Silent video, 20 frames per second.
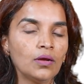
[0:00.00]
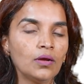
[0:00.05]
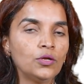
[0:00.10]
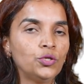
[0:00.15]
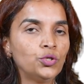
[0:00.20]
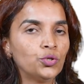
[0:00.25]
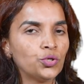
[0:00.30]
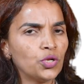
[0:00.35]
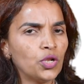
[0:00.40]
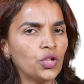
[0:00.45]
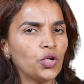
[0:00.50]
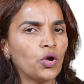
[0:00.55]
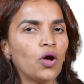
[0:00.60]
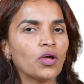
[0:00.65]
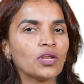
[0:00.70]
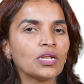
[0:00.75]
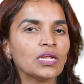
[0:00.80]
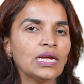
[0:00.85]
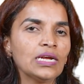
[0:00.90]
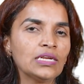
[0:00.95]
Usually
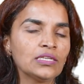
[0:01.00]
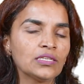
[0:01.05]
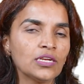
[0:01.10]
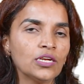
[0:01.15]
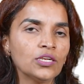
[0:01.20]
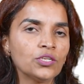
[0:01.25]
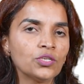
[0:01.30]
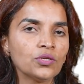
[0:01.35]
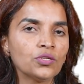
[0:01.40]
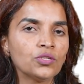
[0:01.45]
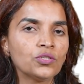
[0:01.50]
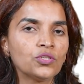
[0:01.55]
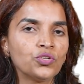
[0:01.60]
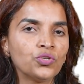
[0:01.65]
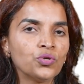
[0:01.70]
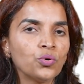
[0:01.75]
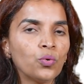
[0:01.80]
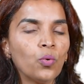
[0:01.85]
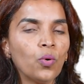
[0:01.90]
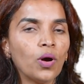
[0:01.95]
organizations
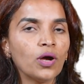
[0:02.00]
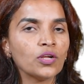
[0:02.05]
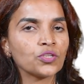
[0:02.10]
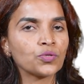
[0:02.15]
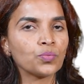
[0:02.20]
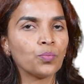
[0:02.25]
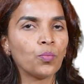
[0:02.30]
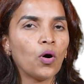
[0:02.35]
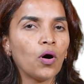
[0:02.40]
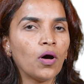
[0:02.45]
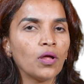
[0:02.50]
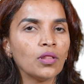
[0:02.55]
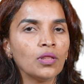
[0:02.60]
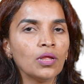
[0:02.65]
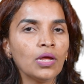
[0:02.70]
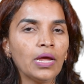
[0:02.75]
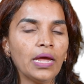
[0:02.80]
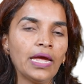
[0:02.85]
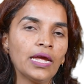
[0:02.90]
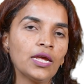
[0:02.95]
do a small
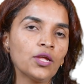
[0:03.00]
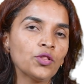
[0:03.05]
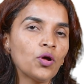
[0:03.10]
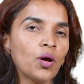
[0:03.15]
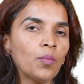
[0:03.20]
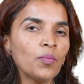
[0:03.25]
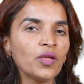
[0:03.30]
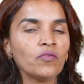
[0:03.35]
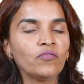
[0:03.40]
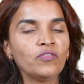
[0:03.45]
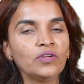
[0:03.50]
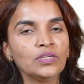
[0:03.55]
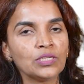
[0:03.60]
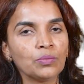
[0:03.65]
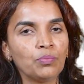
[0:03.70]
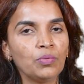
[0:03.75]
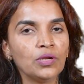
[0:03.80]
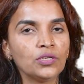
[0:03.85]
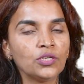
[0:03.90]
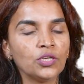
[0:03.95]
economic
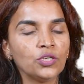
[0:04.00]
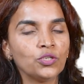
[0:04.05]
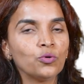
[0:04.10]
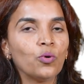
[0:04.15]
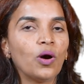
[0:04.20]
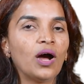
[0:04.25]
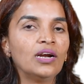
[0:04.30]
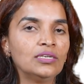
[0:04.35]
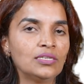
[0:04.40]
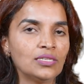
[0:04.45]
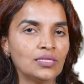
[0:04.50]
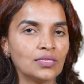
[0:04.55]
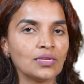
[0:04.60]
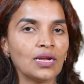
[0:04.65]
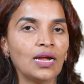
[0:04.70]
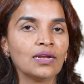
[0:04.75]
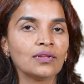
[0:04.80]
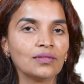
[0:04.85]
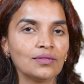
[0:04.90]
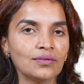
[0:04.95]
feasibility to
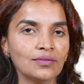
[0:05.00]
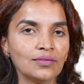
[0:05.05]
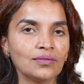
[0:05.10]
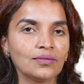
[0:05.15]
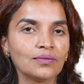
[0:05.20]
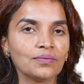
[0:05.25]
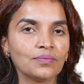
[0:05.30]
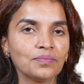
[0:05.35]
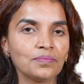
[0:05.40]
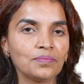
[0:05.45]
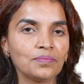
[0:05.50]
understand this.